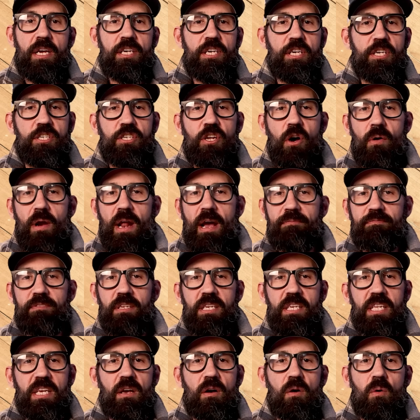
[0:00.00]
you don't have to
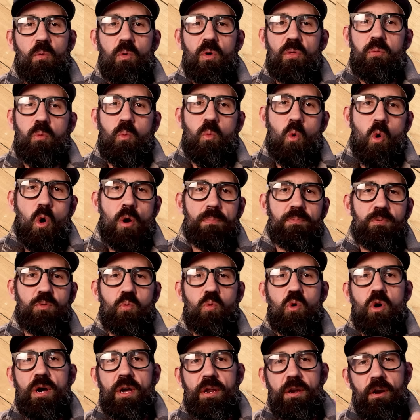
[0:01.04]
deal with warped
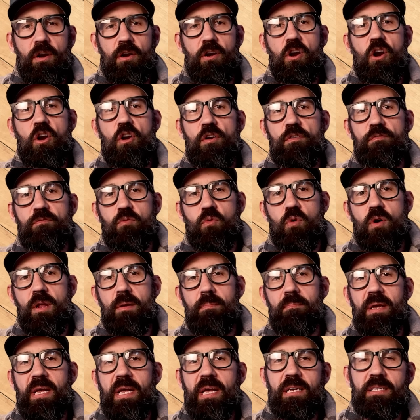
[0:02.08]
wood or curved
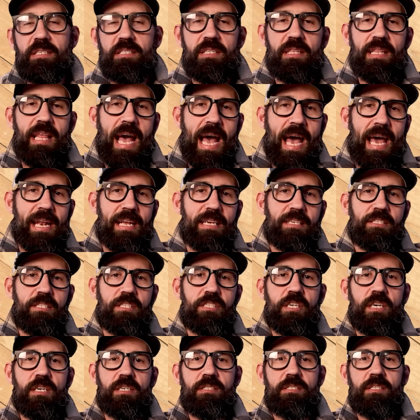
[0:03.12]
wood, because that is
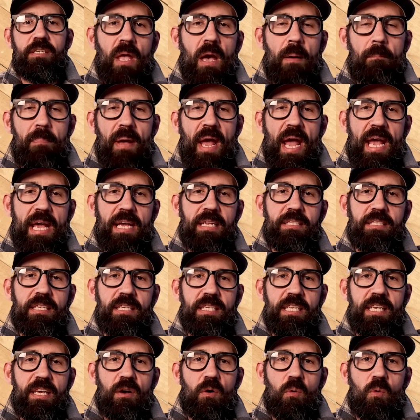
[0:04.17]
just a pain to
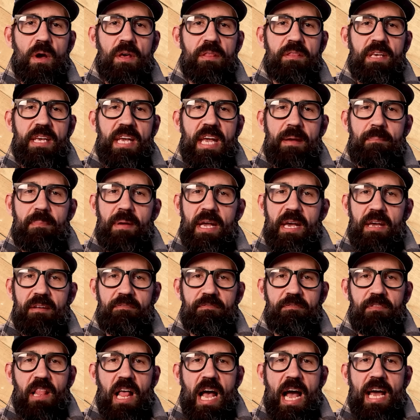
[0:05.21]
deal with keeping it
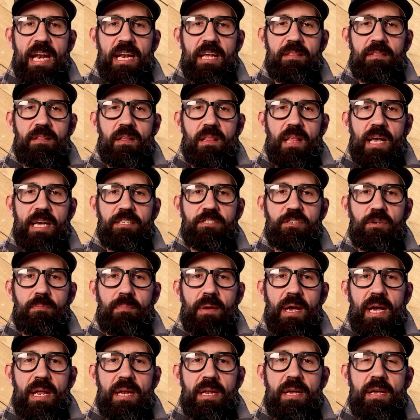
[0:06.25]
flat in the laser
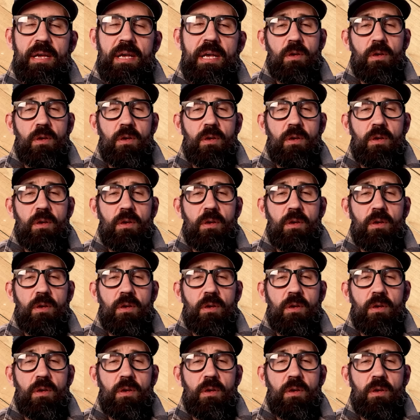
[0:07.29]
bed.